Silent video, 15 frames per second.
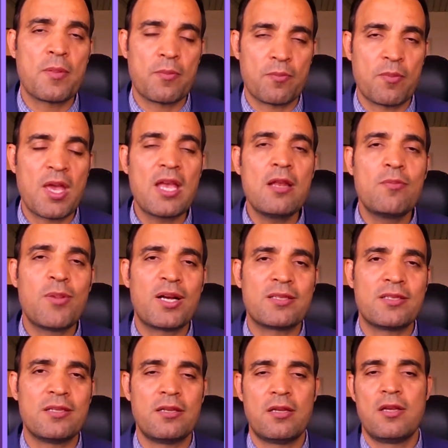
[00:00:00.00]
male
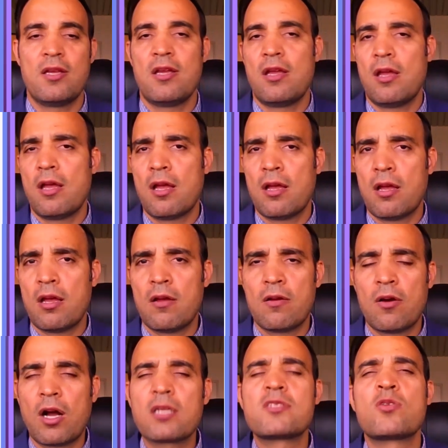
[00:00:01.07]
body?
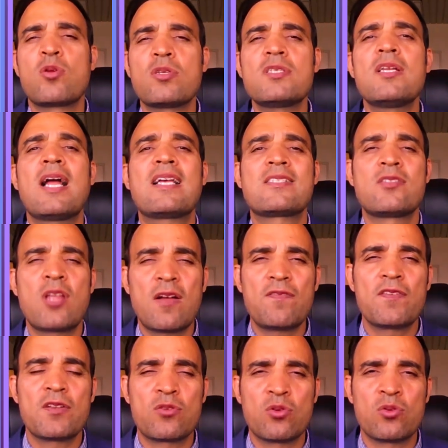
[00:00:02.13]
Oxytocin has
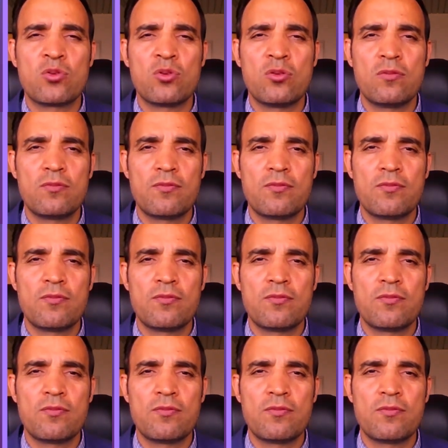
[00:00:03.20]
nothing to do.